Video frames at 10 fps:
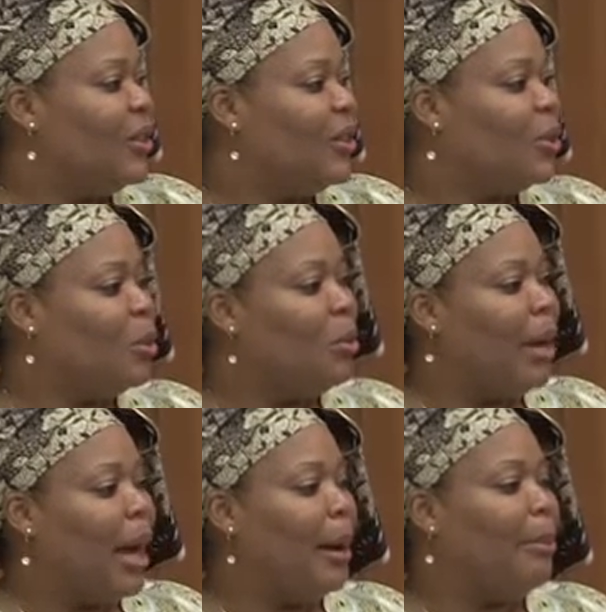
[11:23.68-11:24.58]

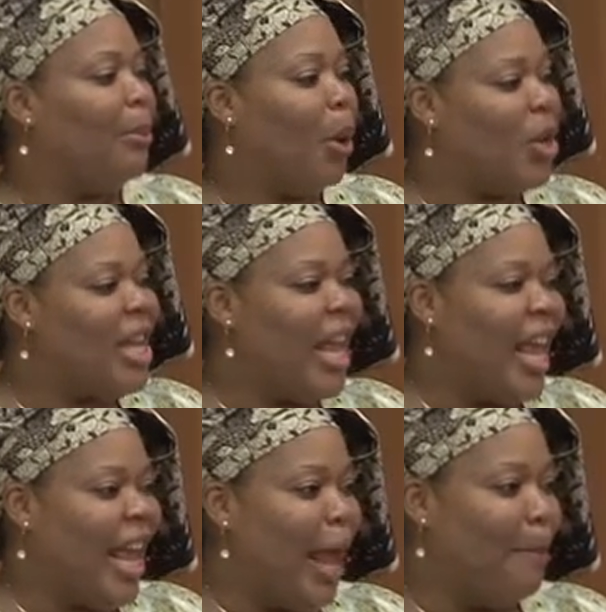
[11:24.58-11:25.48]
Soma,
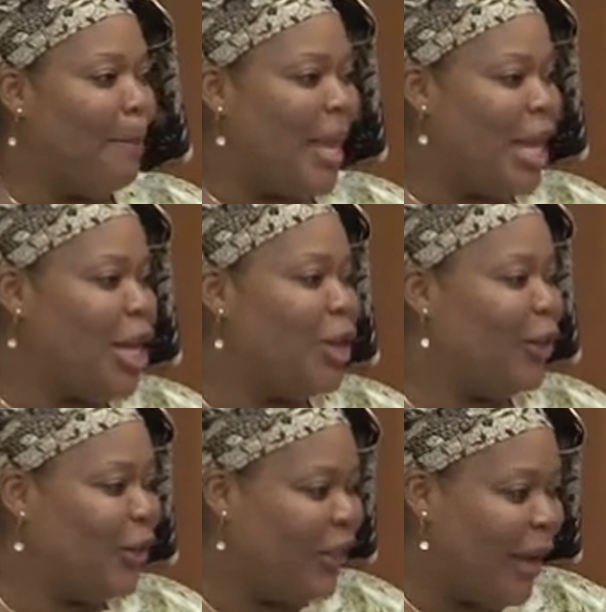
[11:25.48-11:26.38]
Bonye, and
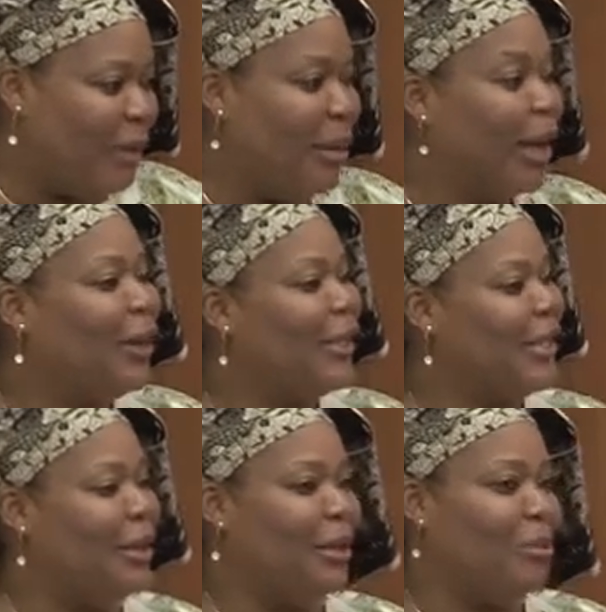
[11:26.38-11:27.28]
Pina, and my
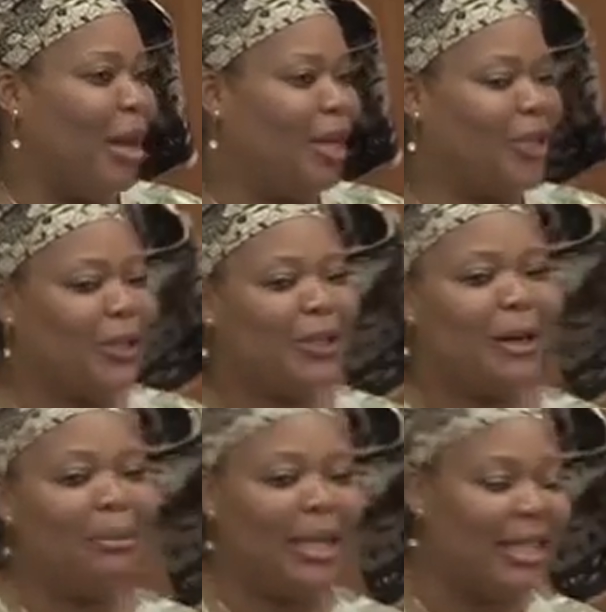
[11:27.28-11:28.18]
cousin Major
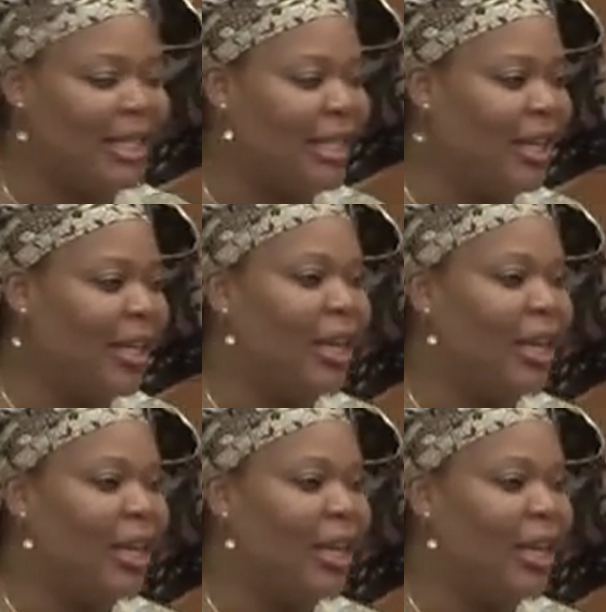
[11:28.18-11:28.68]
Thomas,